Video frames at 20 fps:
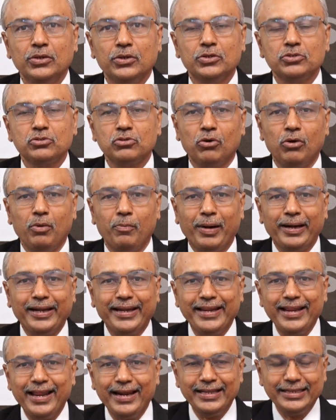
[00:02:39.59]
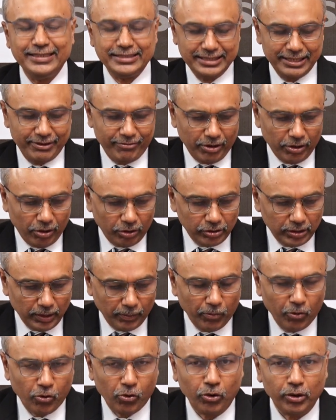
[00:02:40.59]
So material is even on the
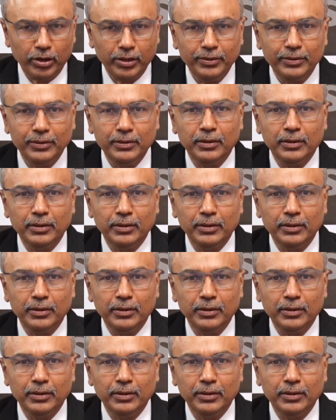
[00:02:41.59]
board.